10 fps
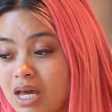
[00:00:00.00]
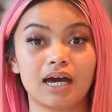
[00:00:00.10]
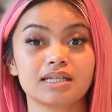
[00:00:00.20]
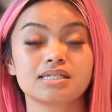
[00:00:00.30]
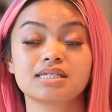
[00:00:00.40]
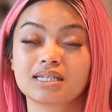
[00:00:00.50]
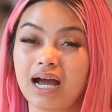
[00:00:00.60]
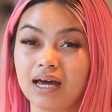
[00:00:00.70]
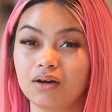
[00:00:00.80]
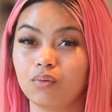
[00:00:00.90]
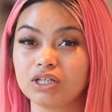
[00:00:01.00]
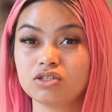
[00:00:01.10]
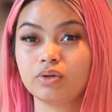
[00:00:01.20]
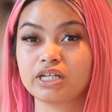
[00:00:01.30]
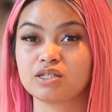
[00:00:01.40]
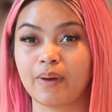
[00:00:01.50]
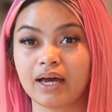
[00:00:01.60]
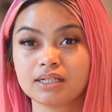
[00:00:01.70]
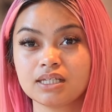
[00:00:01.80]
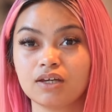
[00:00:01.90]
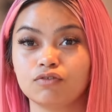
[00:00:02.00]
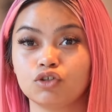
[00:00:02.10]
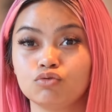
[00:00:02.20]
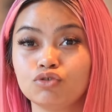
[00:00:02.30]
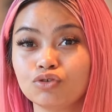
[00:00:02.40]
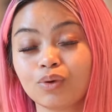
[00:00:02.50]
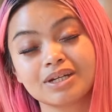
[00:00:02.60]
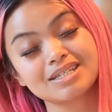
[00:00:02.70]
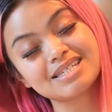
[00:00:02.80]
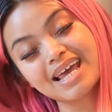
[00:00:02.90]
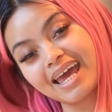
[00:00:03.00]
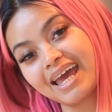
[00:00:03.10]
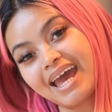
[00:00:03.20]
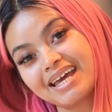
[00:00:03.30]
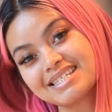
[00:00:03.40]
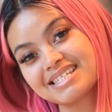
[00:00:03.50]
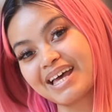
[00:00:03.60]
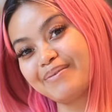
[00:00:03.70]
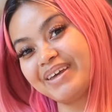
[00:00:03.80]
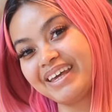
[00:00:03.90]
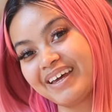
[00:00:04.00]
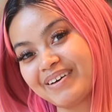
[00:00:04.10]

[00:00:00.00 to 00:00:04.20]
That's kind of what to expect if you do want to say a subby